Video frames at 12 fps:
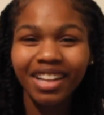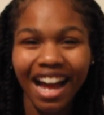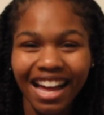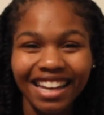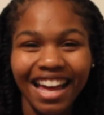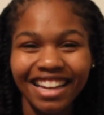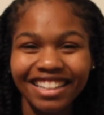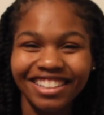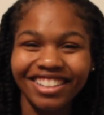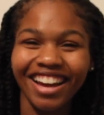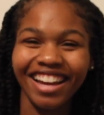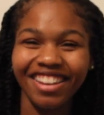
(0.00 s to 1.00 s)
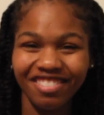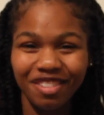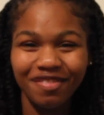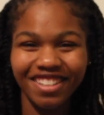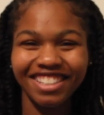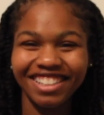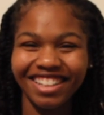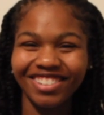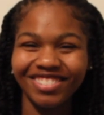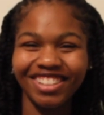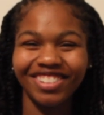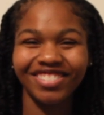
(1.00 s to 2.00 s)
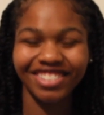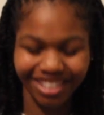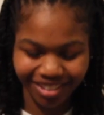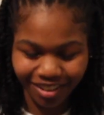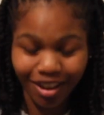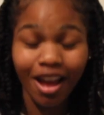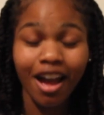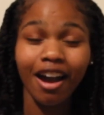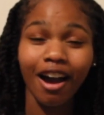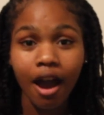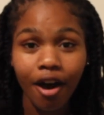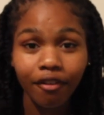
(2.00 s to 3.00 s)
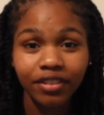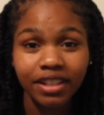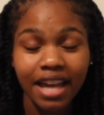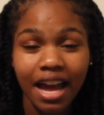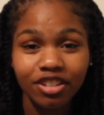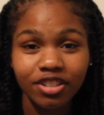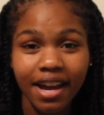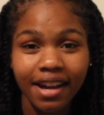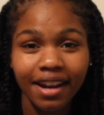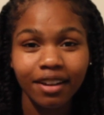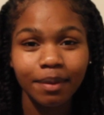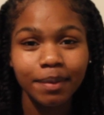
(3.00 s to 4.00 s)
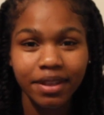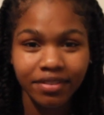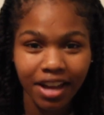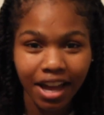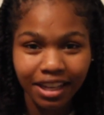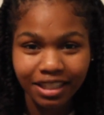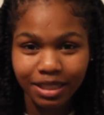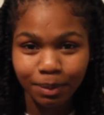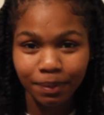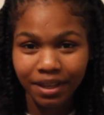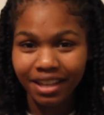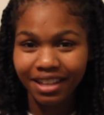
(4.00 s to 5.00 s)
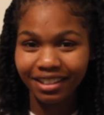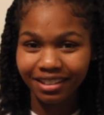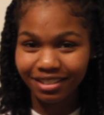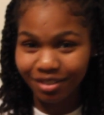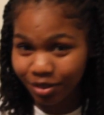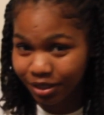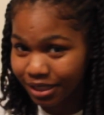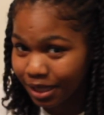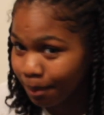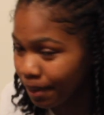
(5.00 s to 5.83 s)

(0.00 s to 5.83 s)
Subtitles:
I like it though. I give it a big thumbs up. So hopefully y'all try it out. Let me give y'all a spin so you can see the